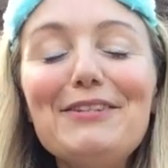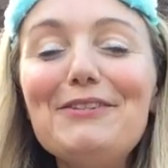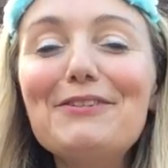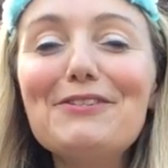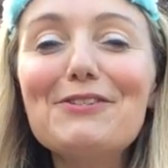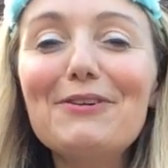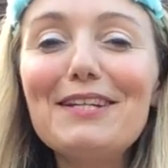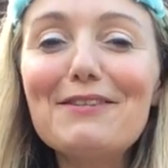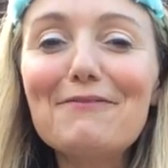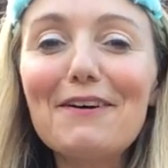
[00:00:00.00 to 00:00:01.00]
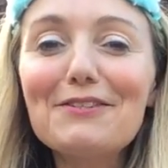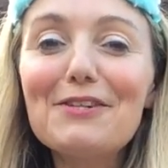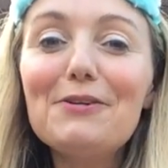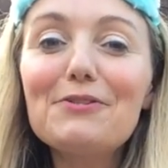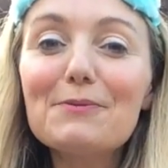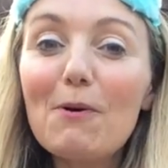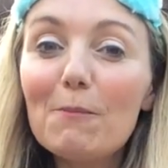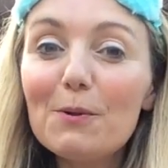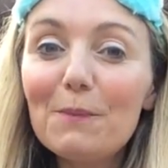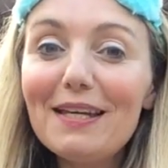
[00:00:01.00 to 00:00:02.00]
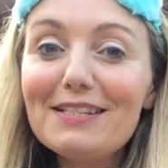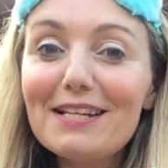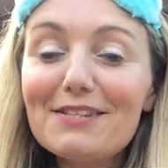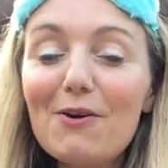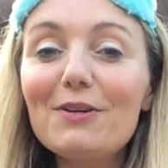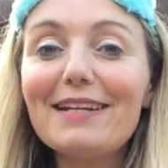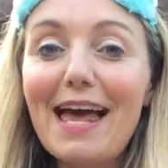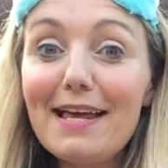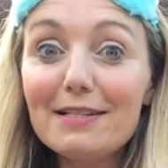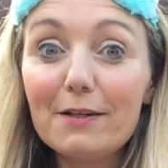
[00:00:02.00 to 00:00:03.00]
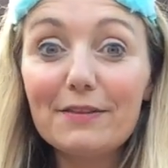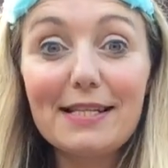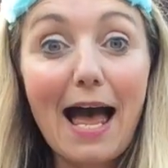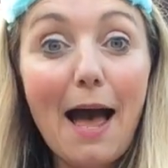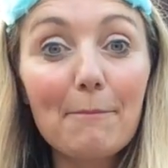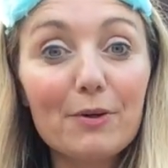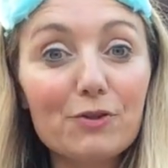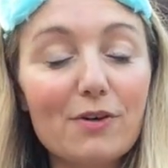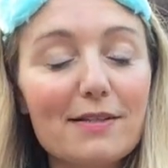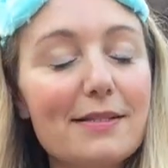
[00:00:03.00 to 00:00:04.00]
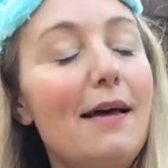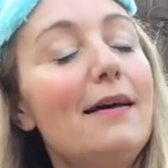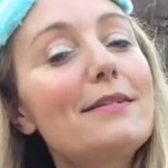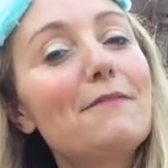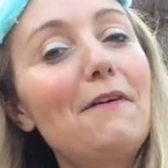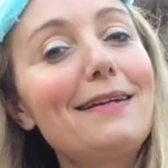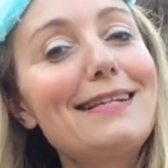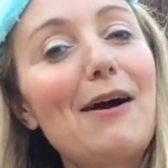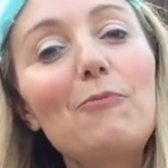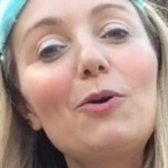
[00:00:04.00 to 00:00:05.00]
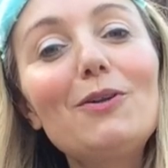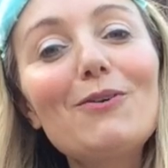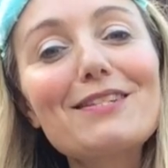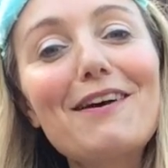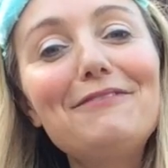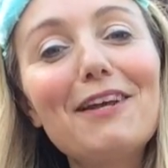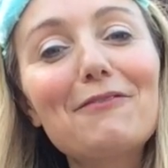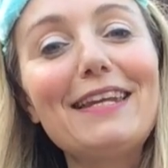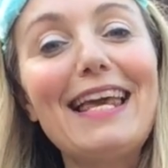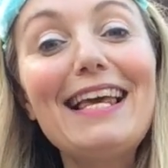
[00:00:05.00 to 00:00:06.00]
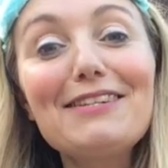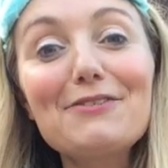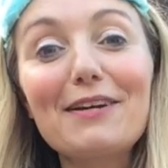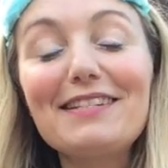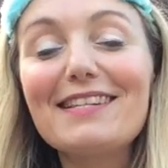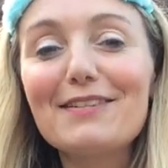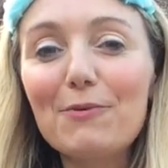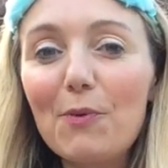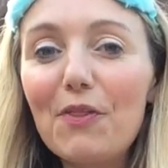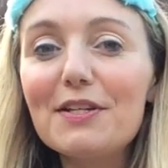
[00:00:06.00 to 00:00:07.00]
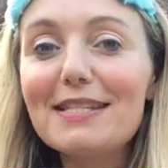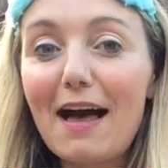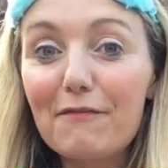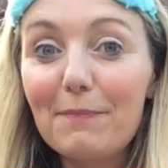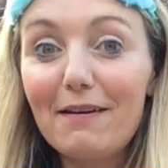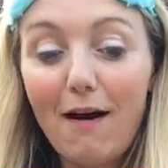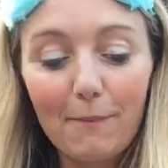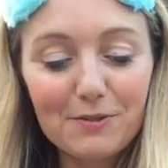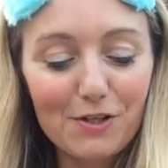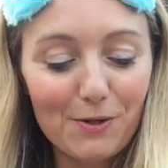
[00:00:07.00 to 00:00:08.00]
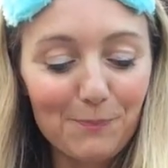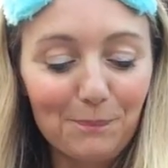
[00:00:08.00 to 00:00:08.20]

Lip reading: You can join in the fun too, just pop your PJs on and head over to @BookTrust to find out what lots of lovely illustrators and authors have been up to.